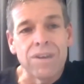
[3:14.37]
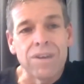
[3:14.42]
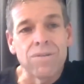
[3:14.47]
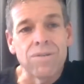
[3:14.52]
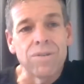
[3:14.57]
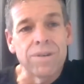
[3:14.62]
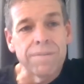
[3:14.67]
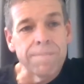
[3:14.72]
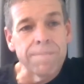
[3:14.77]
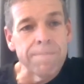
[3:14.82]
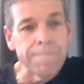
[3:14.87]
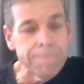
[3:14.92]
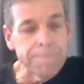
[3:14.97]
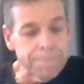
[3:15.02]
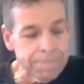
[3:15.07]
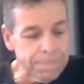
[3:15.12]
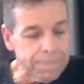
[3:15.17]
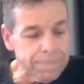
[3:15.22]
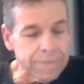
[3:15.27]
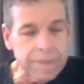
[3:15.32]
could,
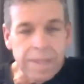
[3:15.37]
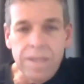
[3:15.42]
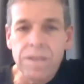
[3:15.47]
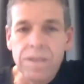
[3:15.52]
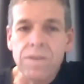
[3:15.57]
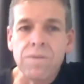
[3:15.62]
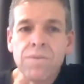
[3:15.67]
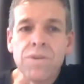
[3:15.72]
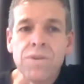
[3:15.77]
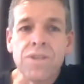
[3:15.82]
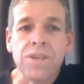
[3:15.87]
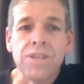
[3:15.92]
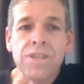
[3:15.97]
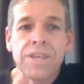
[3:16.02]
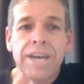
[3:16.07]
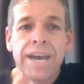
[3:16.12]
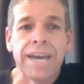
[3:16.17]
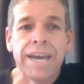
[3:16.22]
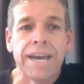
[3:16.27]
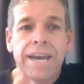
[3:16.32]
which is
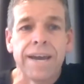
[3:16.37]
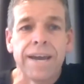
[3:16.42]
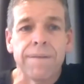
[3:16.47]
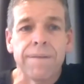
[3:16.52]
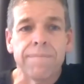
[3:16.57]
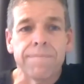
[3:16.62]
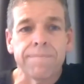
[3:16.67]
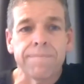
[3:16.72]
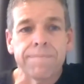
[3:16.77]
a